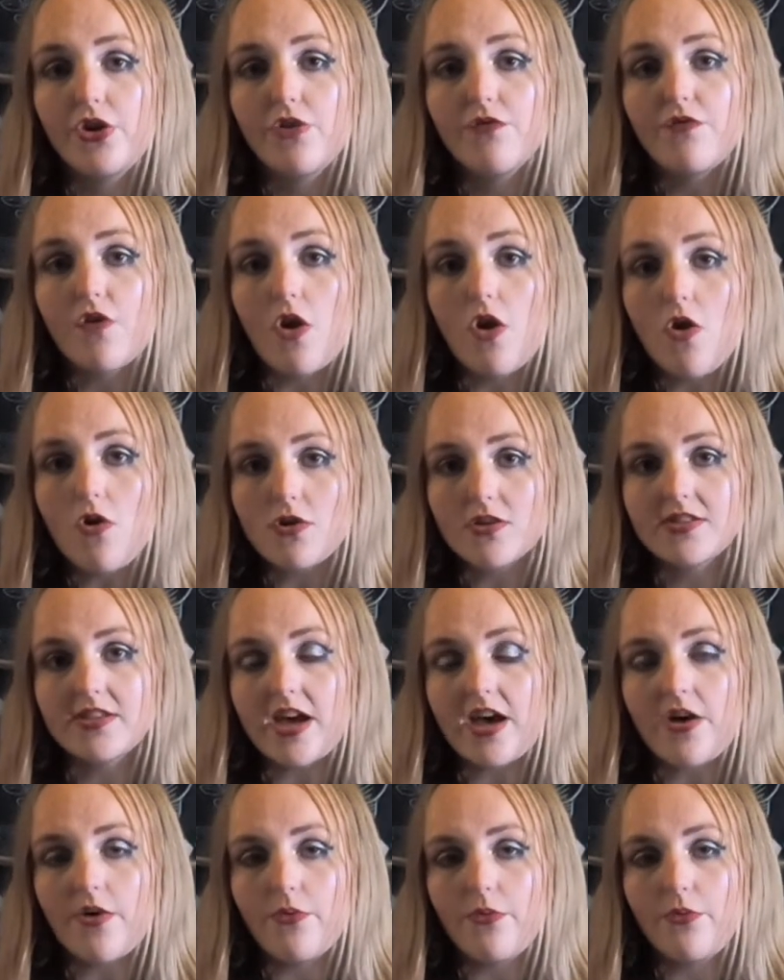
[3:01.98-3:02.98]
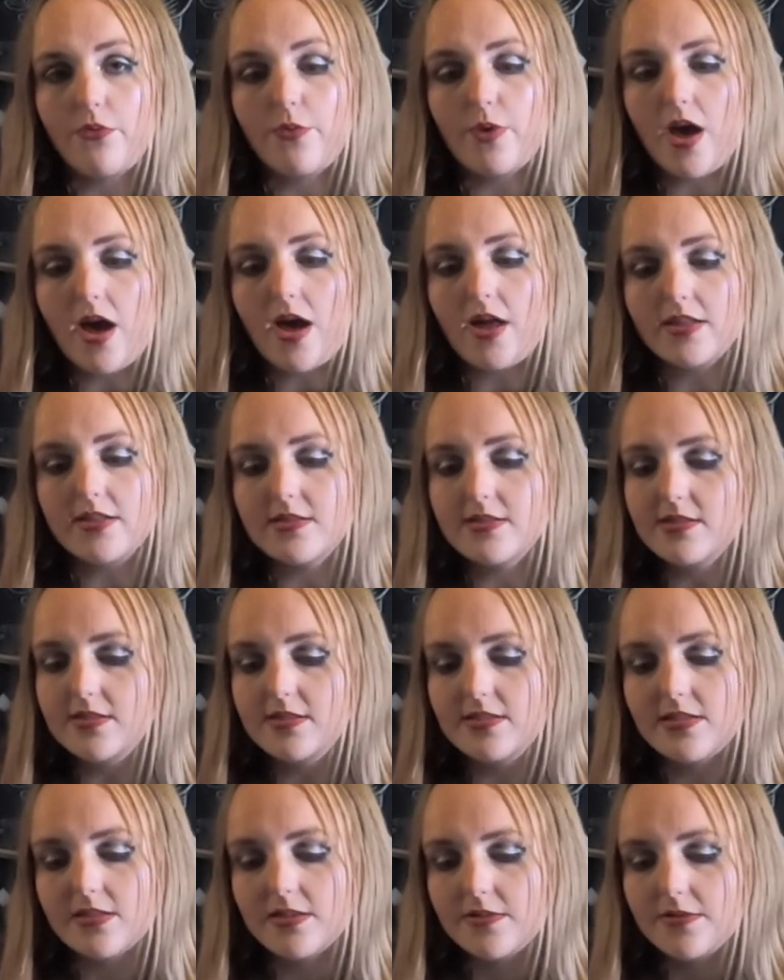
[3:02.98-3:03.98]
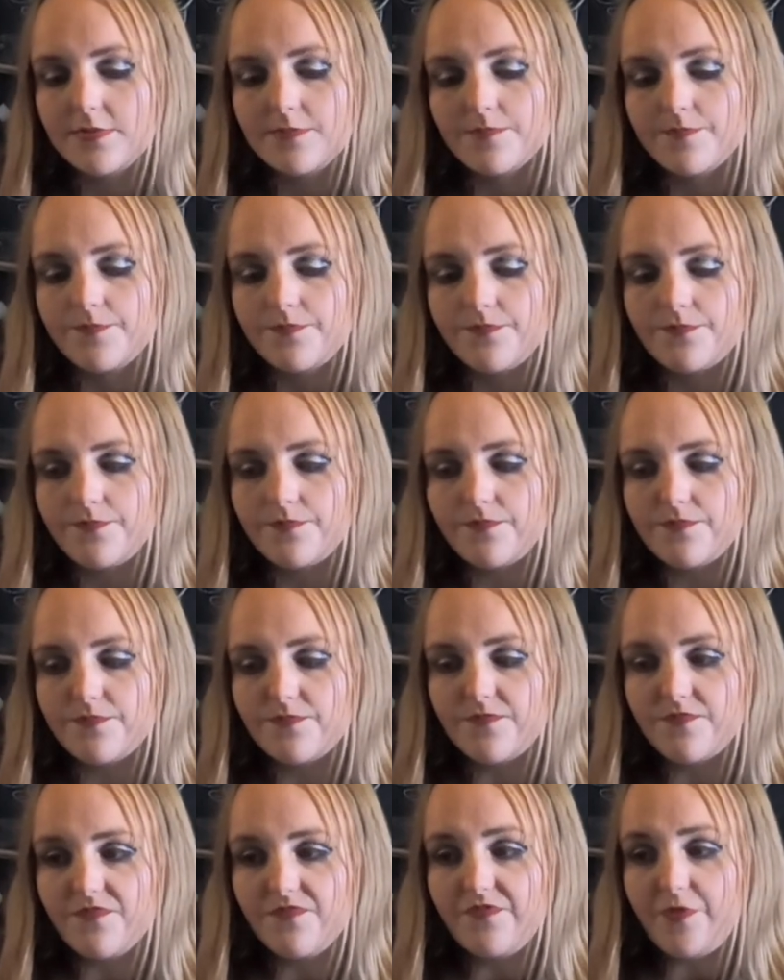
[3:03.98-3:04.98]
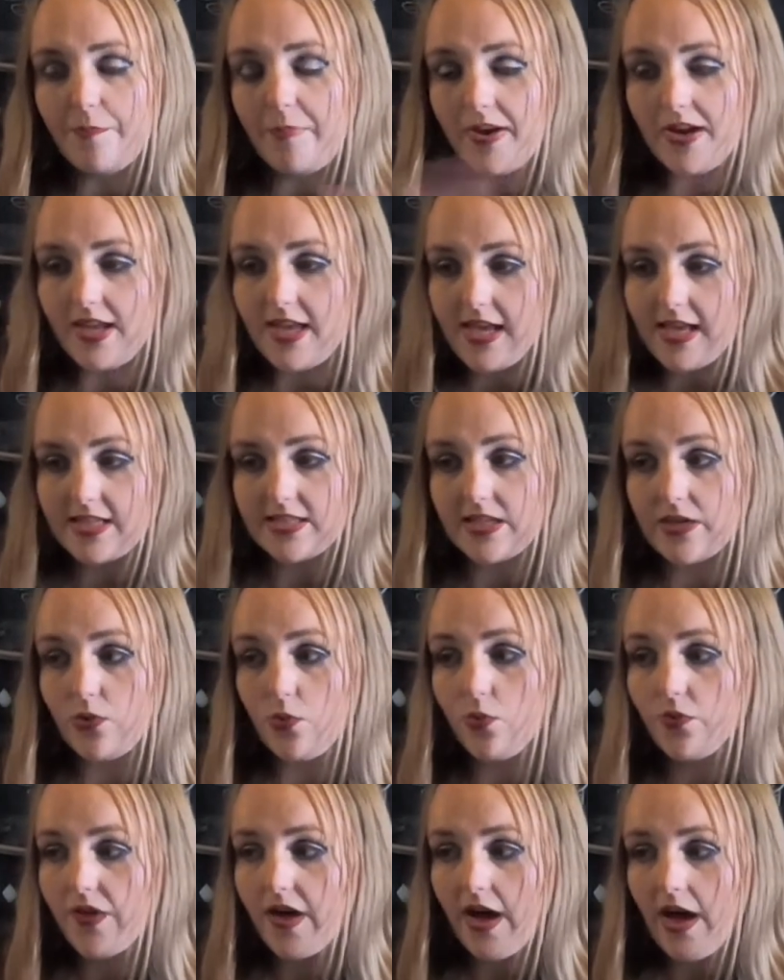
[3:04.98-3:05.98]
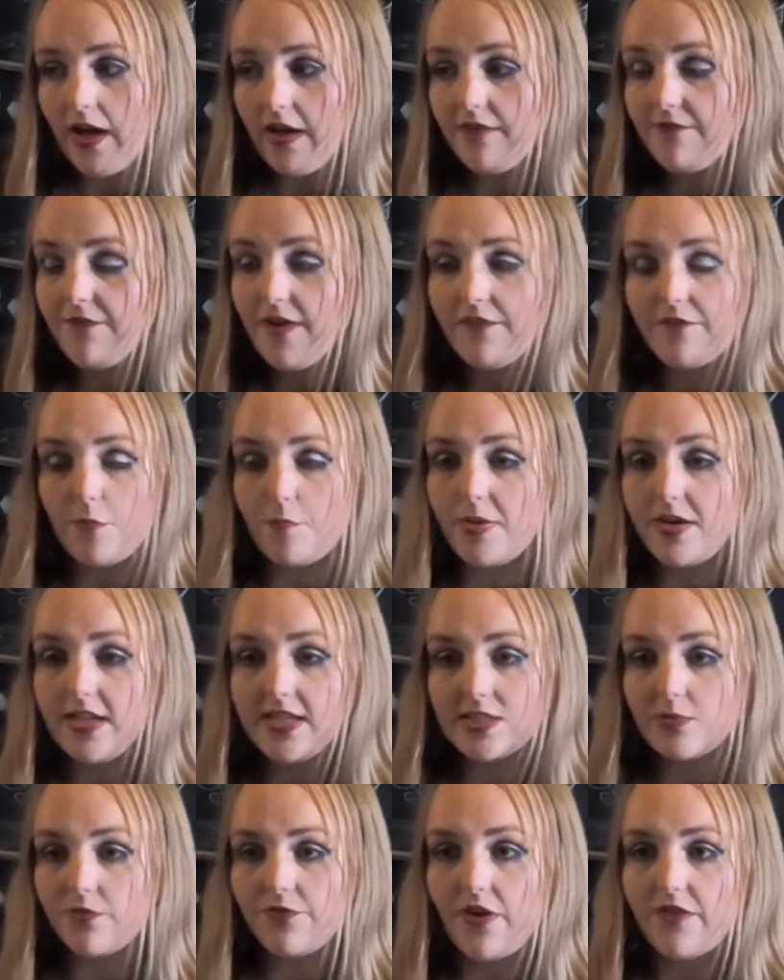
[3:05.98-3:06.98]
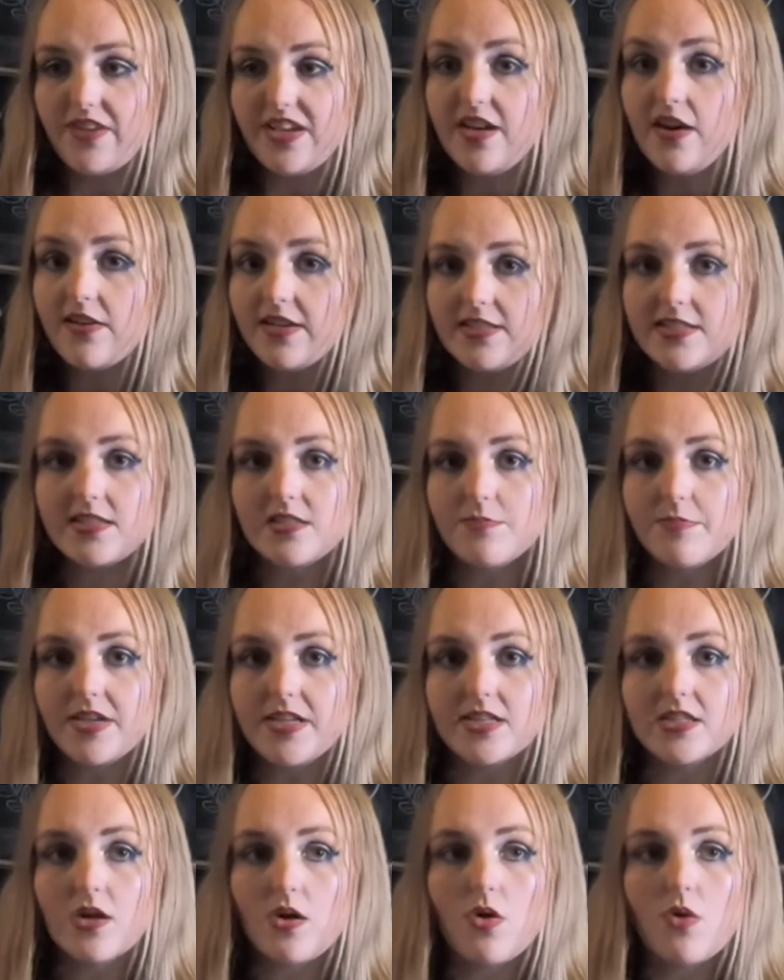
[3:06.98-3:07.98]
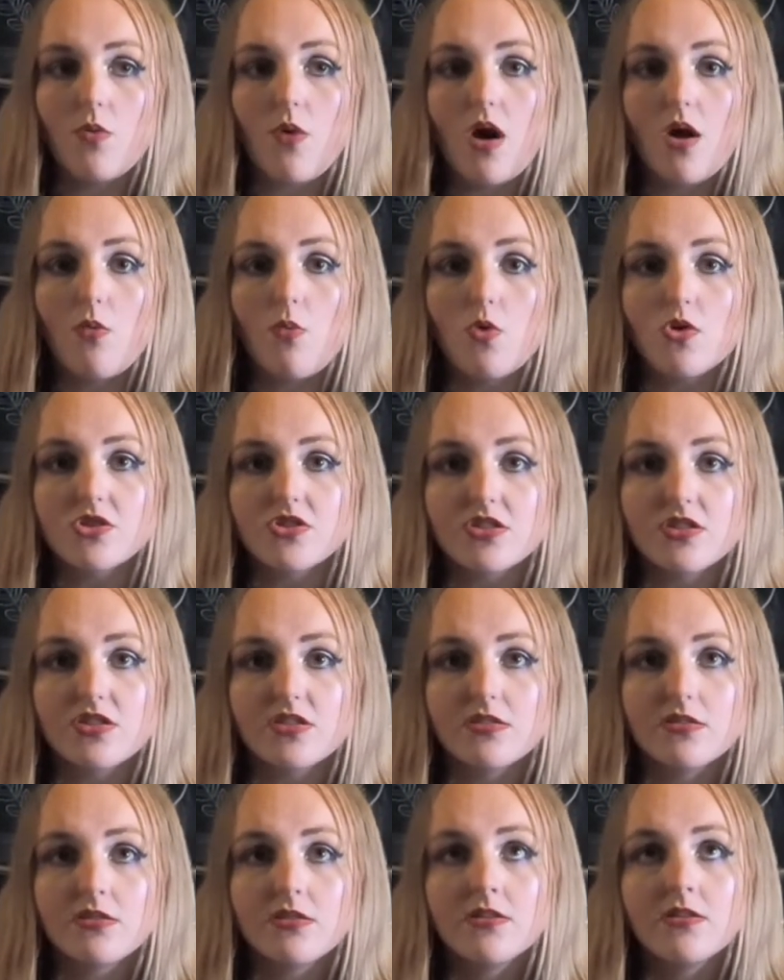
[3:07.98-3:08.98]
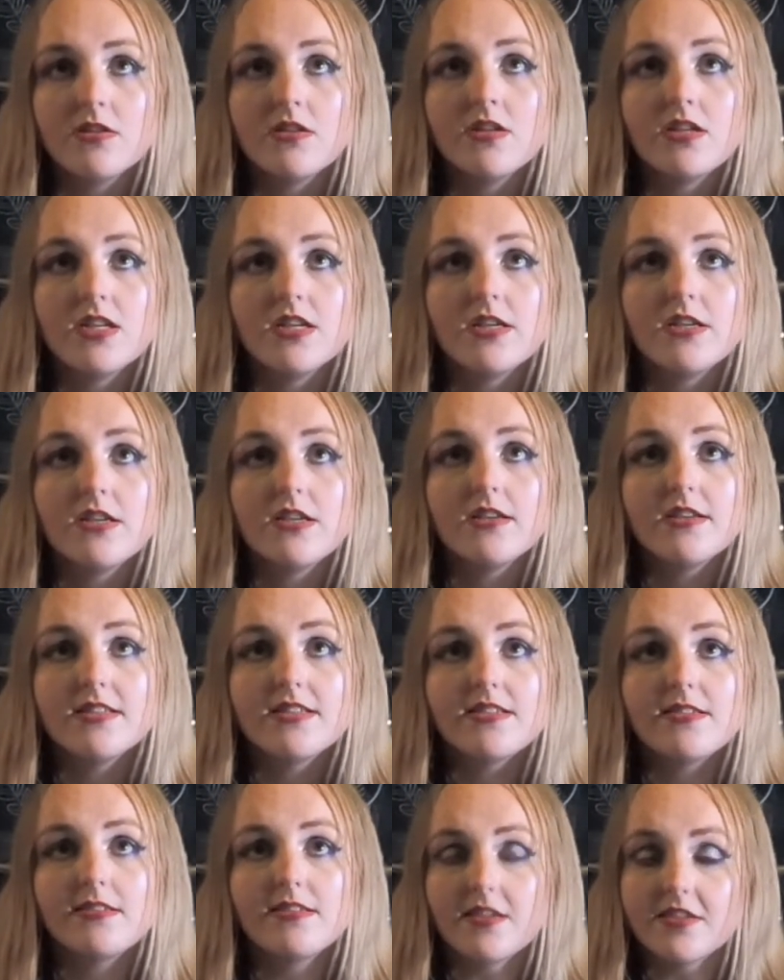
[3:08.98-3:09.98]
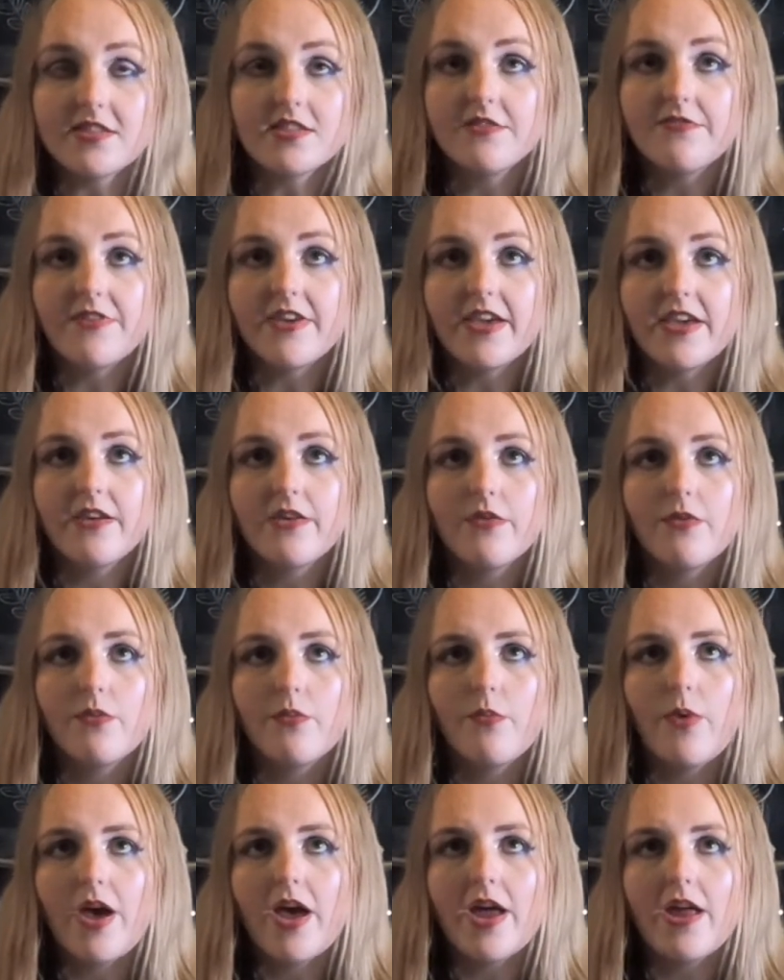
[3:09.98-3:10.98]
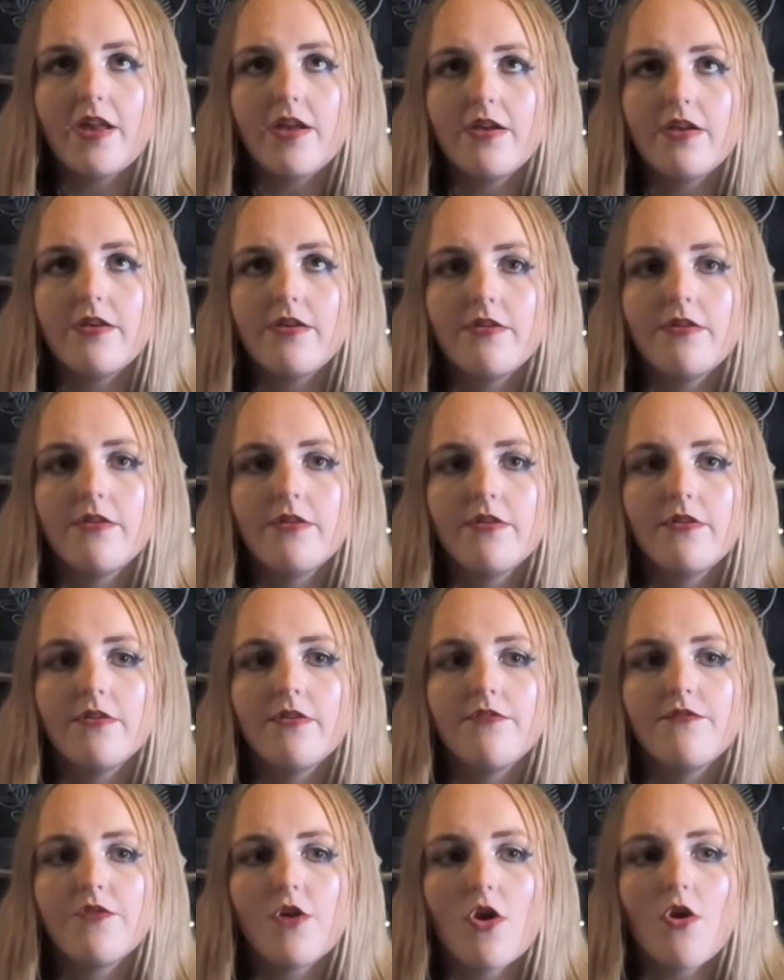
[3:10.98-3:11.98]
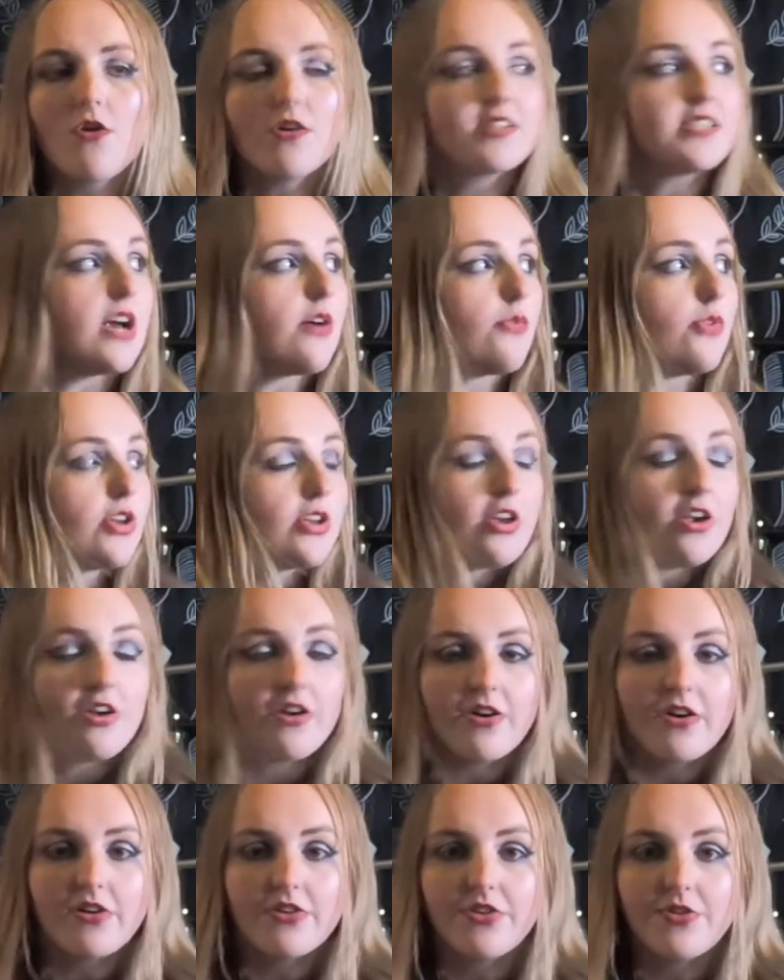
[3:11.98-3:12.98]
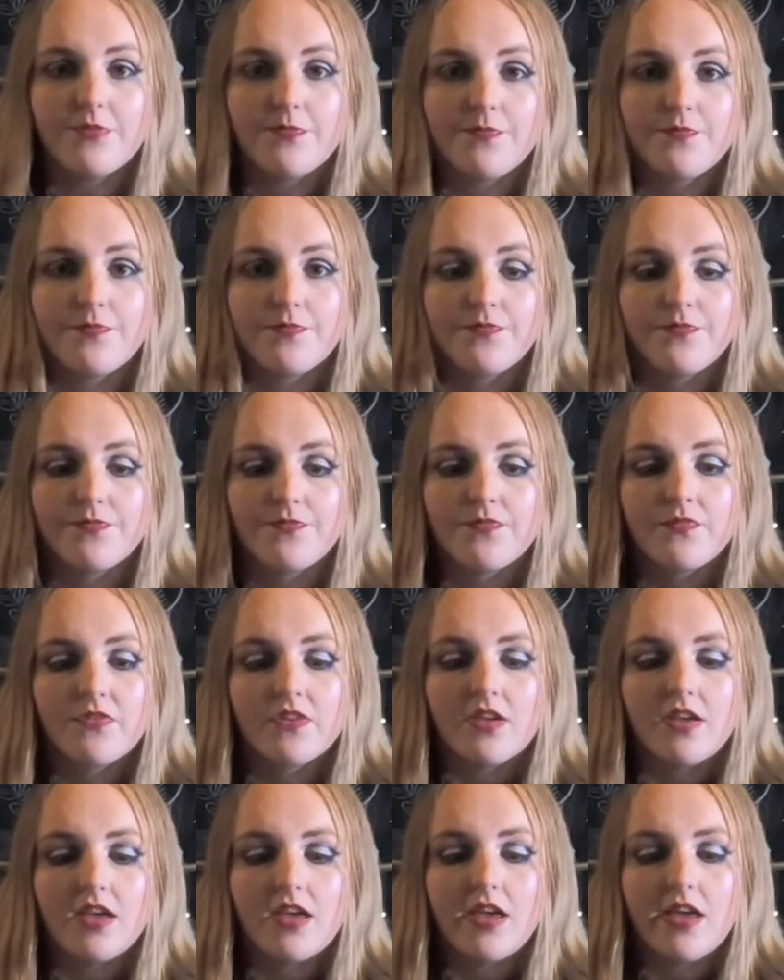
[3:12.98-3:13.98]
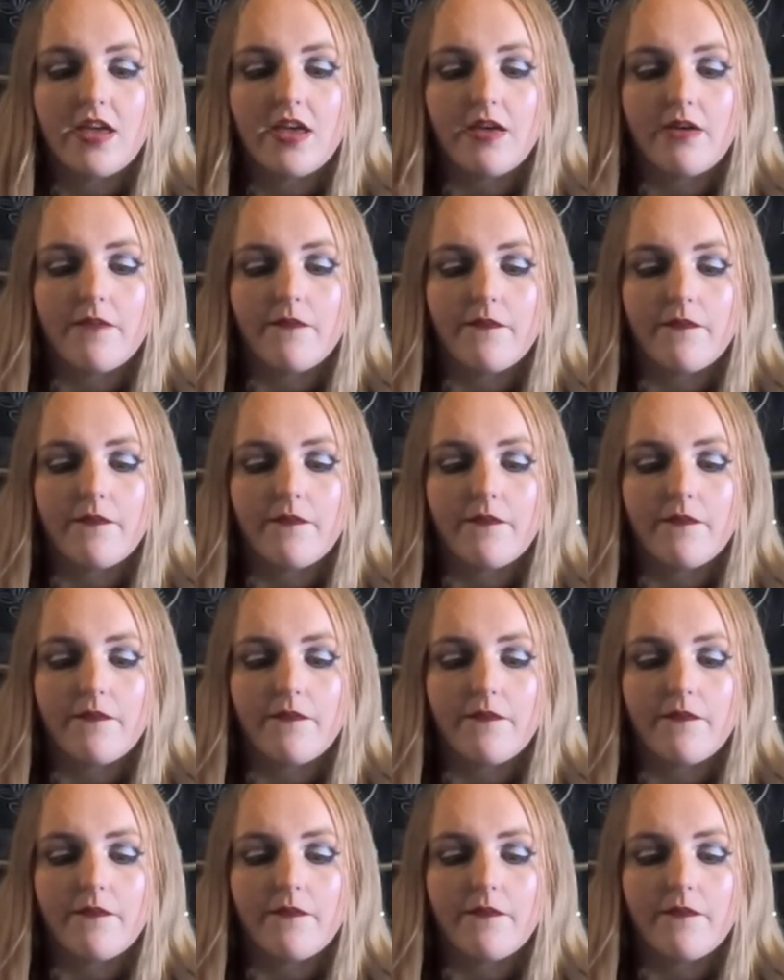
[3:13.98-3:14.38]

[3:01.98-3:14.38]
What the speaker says: the lockdown and the police and all that. In fact, the police were very nice to me, so I wasn't stuttering when the lockdown occurred. It